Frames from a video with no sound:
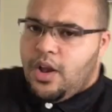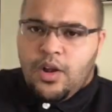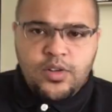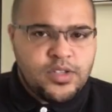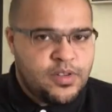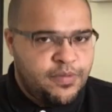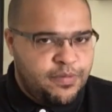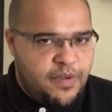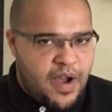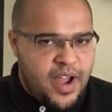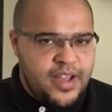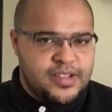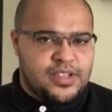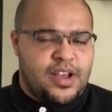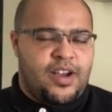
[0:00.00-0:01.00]
lots of
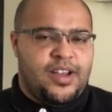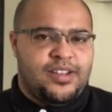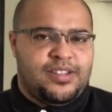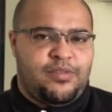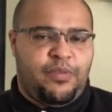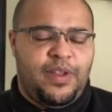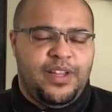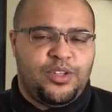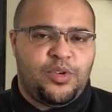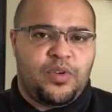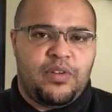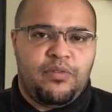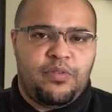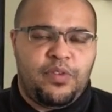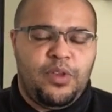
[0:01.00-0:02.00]
fire signs
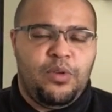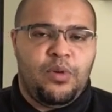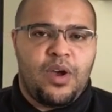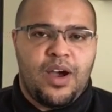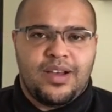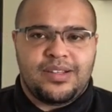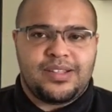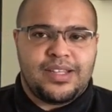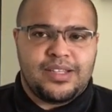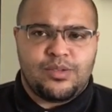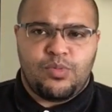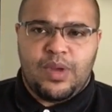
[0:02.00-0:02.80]
featuring for you guys this